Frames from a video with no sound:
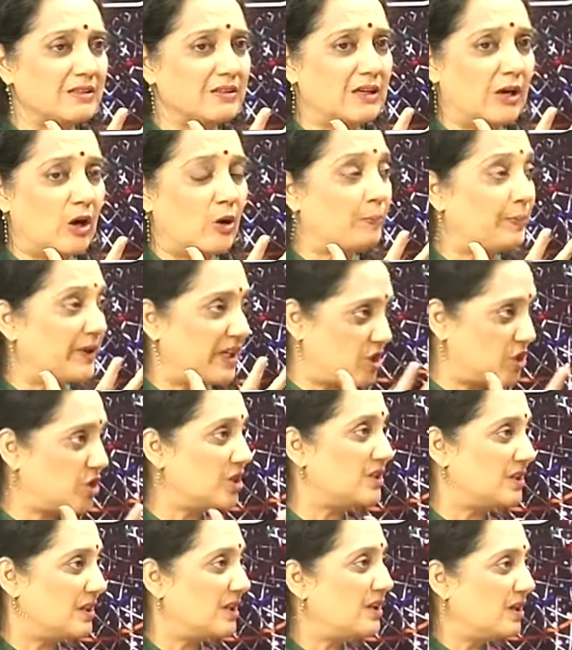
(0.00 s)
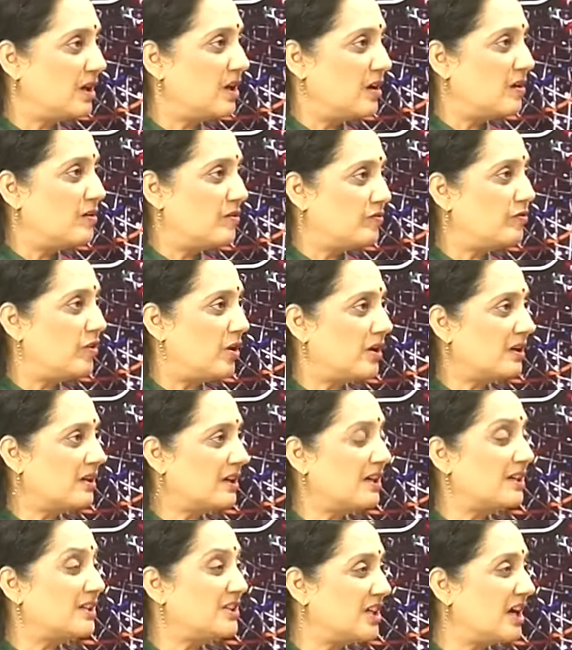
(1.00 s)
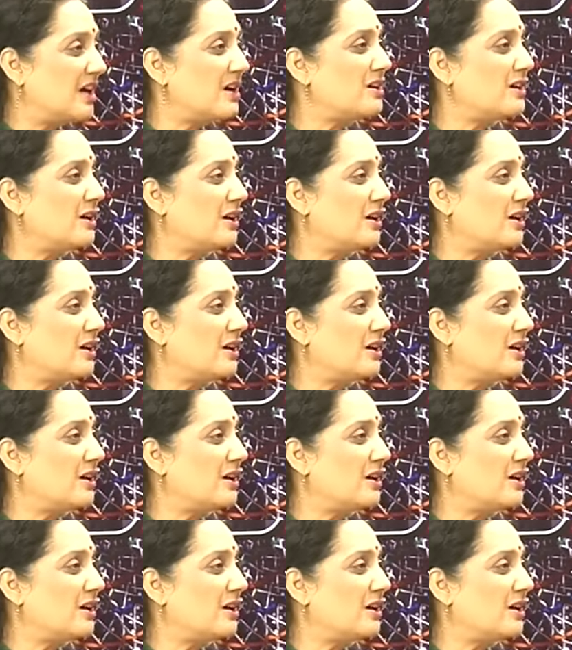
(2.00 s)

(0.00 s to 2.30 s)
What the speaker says: oppression for a young